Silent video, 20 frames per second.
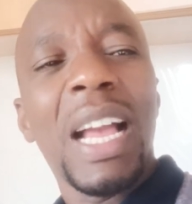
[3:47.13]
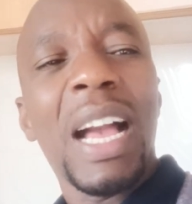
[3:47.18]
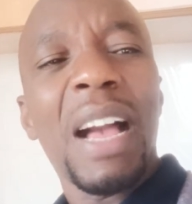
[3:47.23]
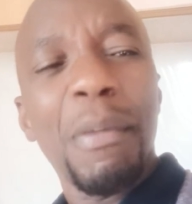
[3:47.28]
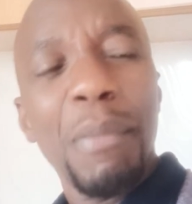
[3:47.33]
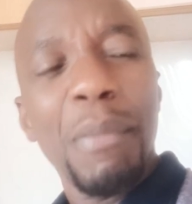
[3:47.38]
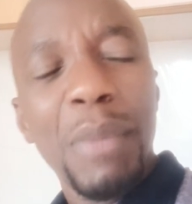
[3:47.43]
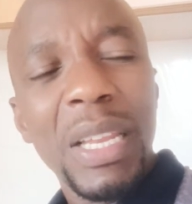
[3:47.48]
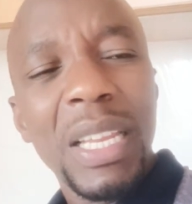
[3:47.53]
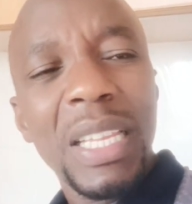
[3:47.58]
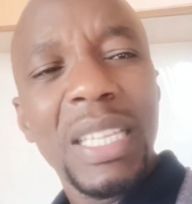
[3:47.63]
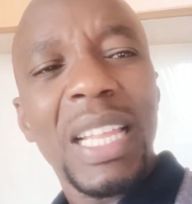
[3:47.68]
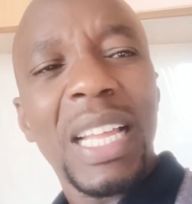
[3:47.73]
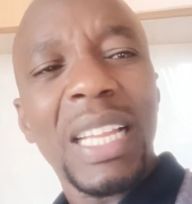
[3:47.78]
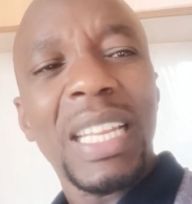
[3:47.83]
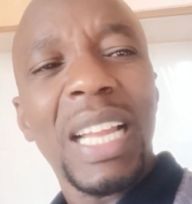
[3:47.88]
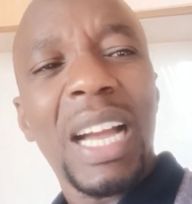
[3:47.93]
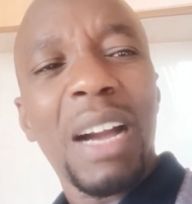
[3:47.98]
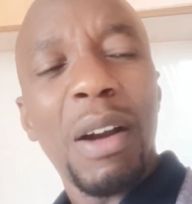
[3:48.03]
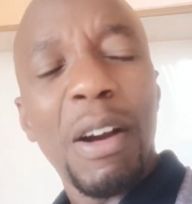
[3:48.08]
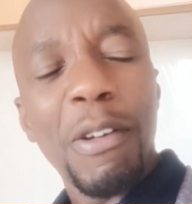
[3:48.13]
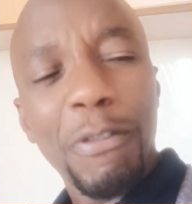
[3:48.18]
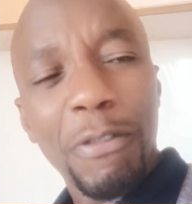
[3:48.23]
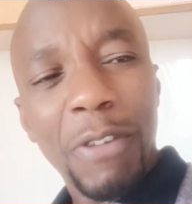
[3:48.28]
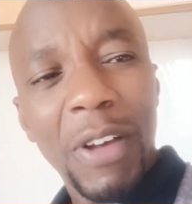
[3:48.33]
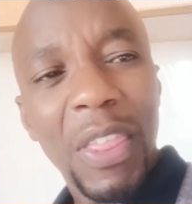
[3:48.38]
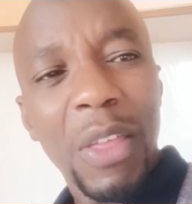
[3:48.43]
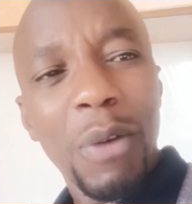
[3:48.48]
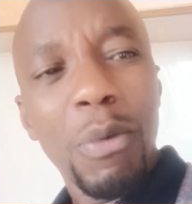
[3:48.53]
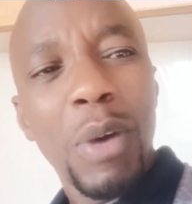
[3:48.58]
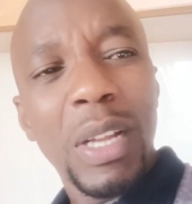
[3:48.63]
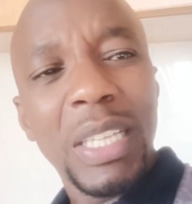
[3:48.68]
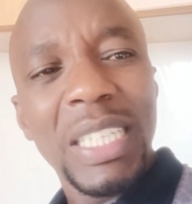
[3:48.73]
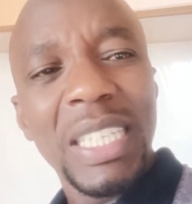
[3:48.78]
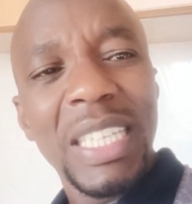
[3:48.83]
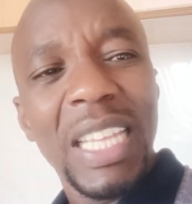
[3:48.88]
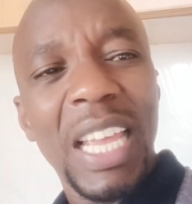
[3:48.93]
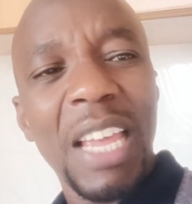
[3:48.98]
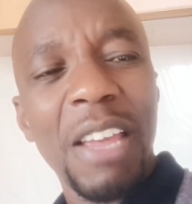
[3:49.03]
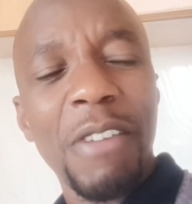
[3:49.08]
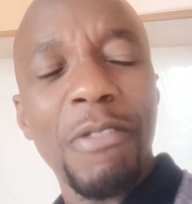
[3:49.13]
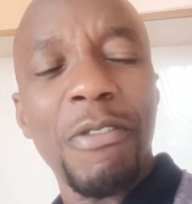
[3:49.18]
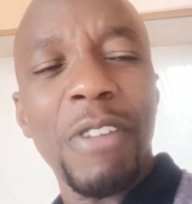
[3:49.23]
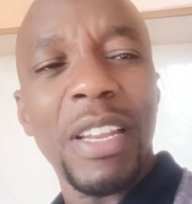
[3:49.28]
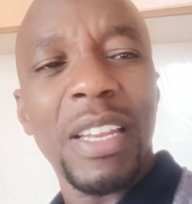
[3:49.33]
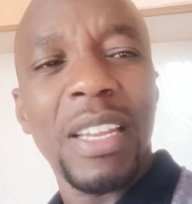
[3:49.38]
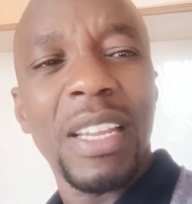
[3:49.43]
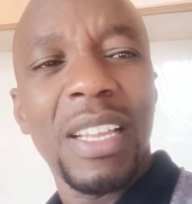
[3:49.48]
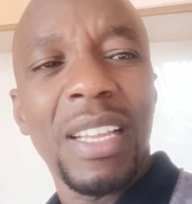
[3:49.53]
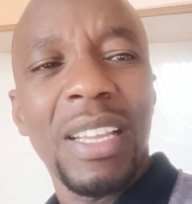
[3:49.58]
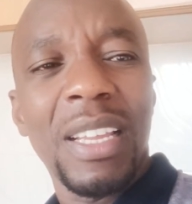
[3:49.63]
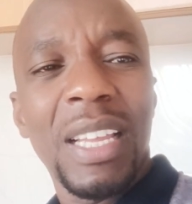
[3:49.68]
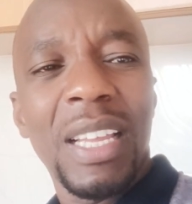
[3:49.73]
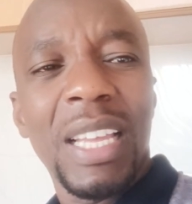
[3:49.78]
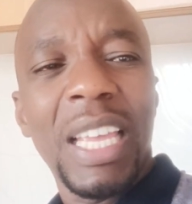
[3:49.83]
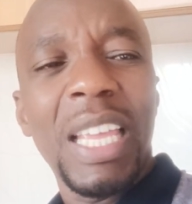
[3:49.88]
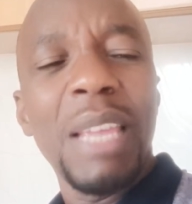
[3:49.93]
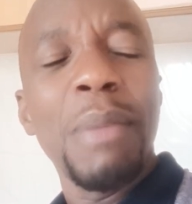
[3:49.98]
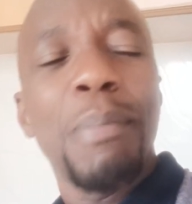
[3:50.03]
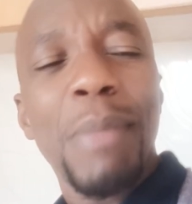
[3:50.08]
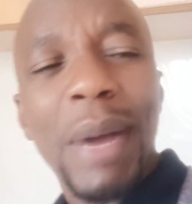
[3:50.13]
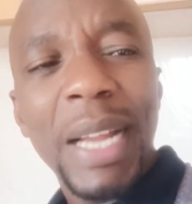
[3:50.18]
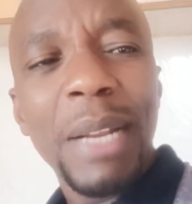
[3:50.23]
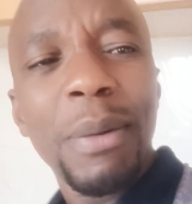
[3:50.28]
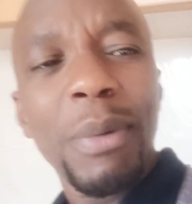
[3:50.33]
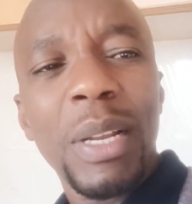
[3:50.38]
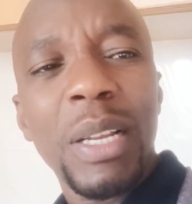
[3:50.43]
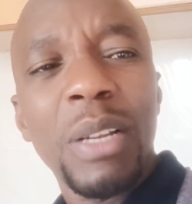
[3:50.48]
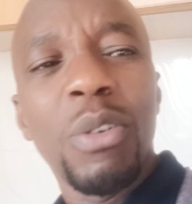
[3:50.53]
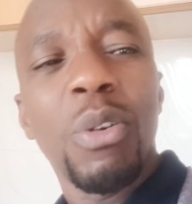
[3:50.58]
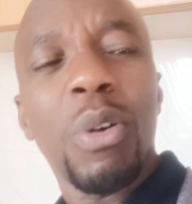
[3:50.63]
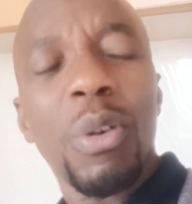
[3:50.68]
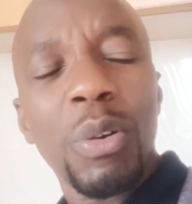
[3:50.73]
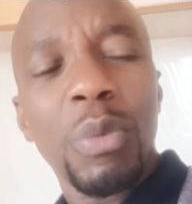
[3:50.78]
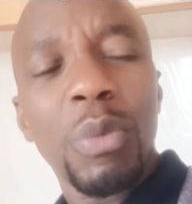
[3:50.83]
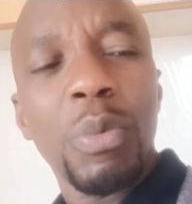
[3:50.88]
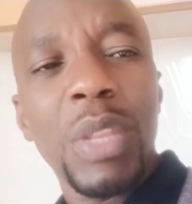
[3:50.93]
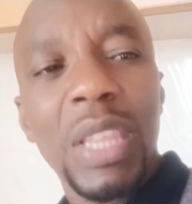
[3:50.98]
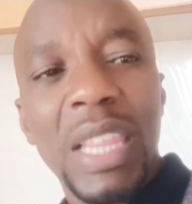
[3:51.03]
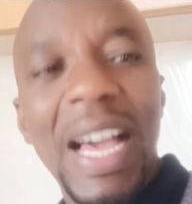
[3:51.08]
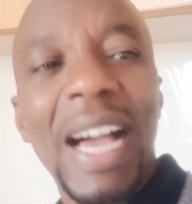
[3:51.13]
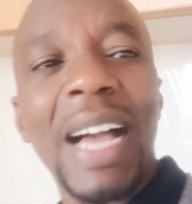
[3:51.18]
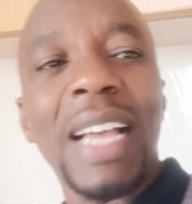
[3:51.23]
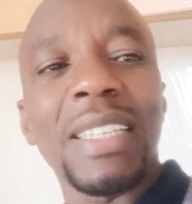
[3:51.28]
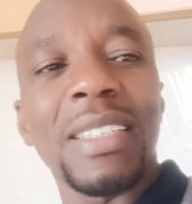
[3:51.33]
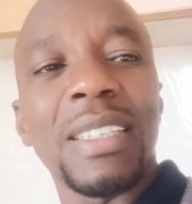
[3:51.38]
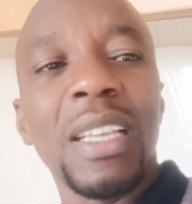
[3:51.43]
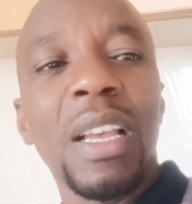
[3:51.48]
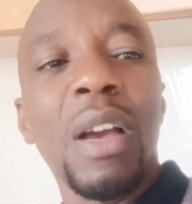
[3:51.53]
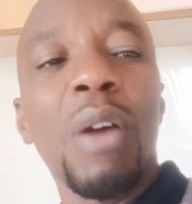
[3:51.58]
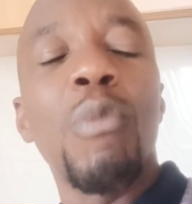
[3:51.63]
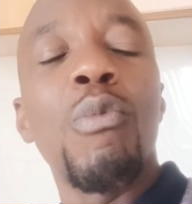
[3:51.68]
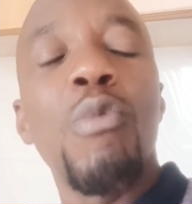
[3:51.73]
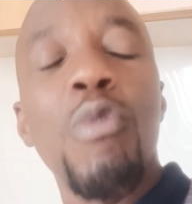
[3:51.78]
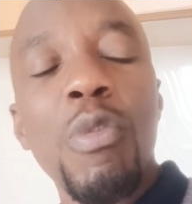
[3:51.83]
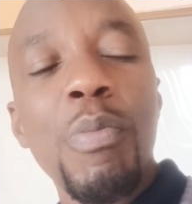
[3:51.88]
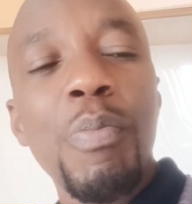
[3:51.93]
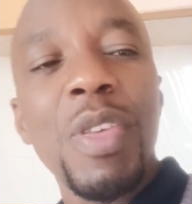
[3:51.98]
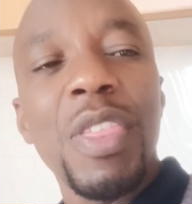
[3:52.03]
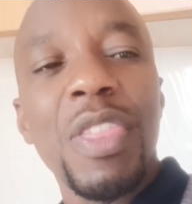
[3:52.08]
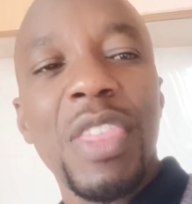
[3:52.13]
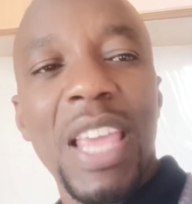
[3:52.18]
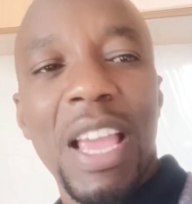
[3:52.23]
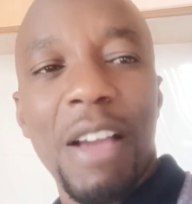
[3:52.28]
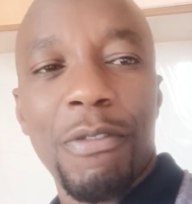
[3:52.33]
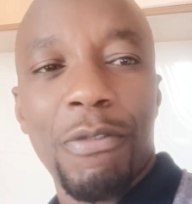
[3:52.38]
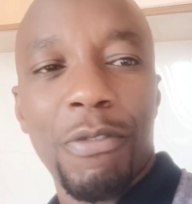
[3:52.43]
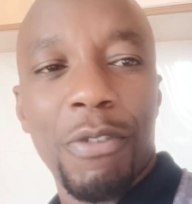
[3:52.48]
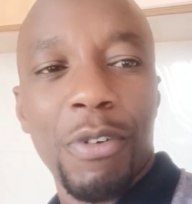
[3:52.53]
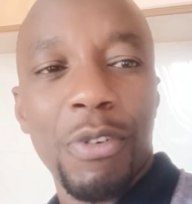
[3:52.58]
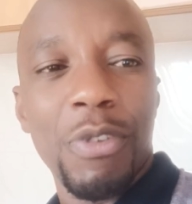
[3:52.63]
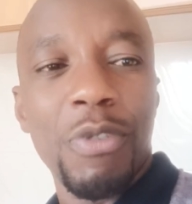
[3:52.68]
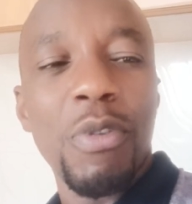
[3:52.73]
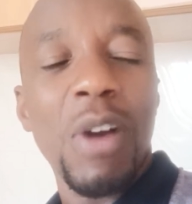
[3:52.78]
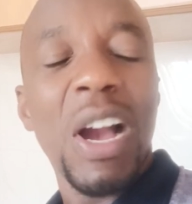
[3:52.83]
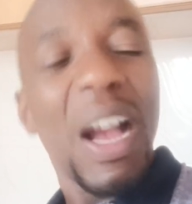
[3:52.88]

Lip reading: Amini that our Father who art in heaven, Emmanuel, God with us, will be there for you.